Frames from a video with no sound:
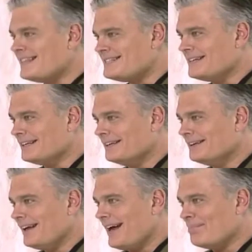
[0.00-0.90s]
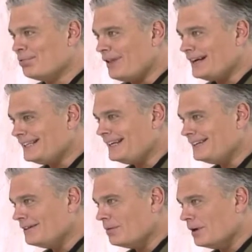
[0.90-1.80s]
That's it. I plugged
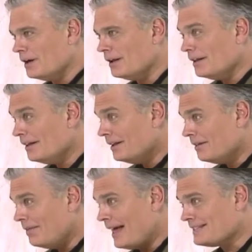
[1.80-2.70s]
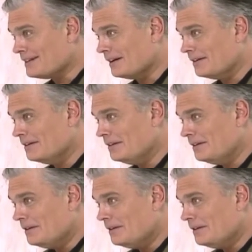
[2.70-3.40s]
it into the wall. That's all.